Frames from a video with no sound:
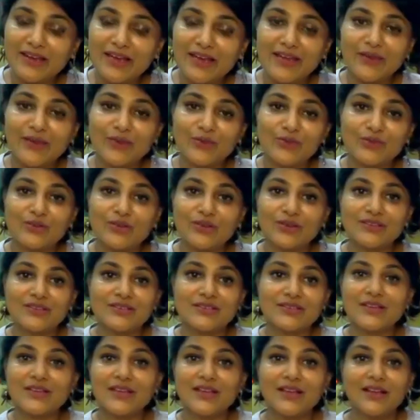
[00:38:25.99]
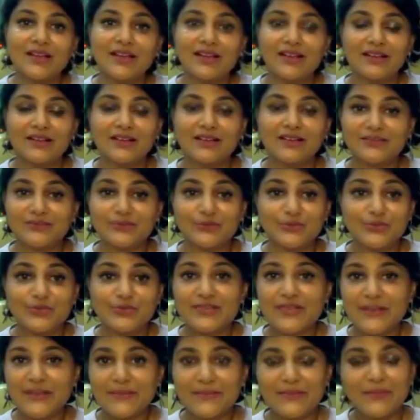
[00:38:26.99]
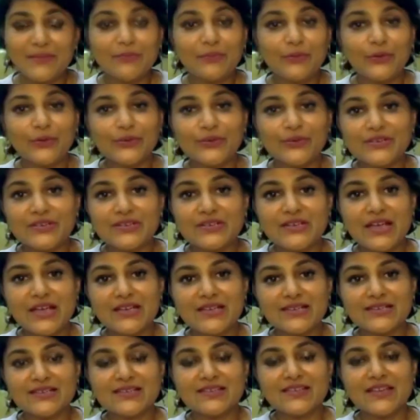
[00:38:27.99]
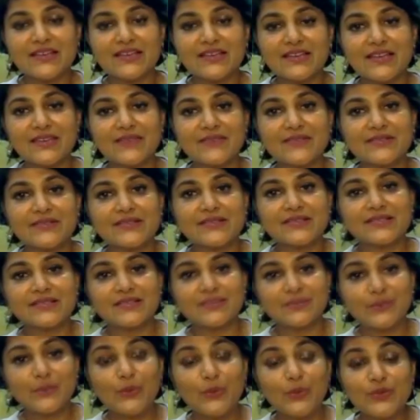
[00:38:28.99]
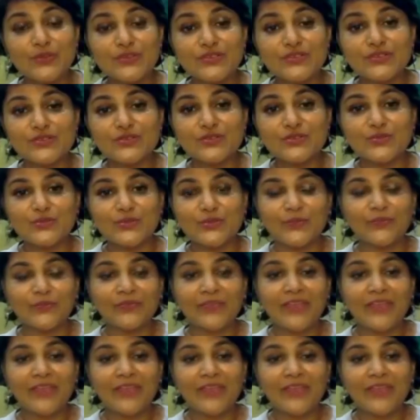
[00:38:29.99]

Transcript: I could not do some important tasks that I was supposed to.